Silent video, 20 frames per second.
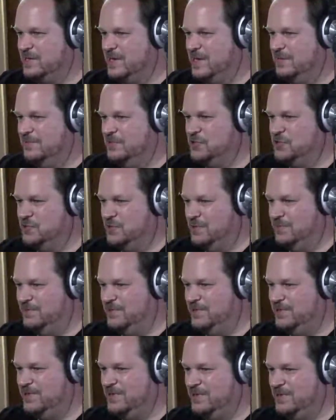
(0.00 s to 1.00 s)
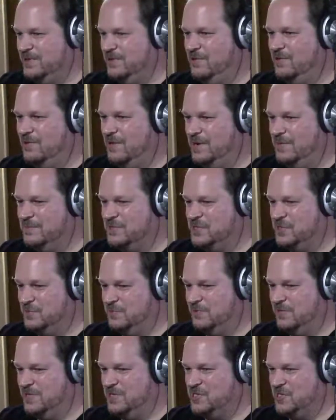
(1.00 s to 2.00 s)
I'm in trouble. Oh, I'm
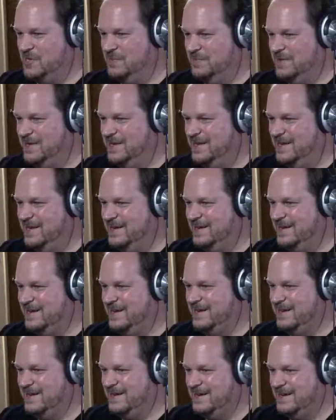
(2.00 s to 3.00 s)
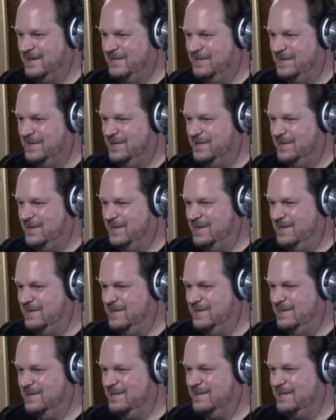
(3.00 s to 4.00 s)
surprised I made that without getting
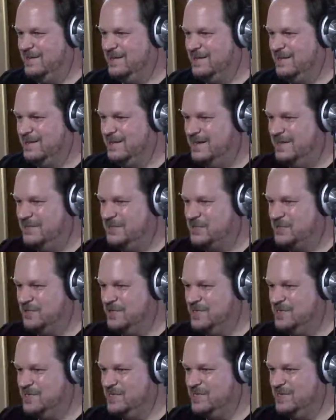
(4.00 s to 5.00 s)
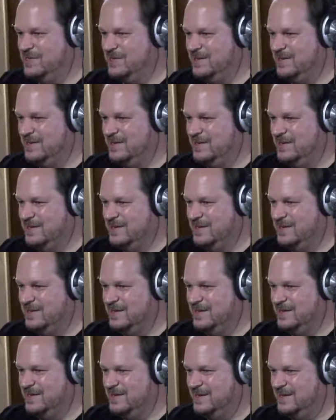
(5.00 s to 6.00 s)
hit. That was crazy.
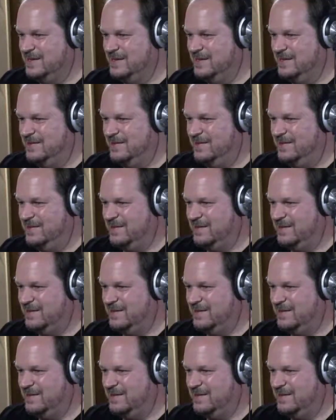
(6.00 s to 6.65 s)
Alright.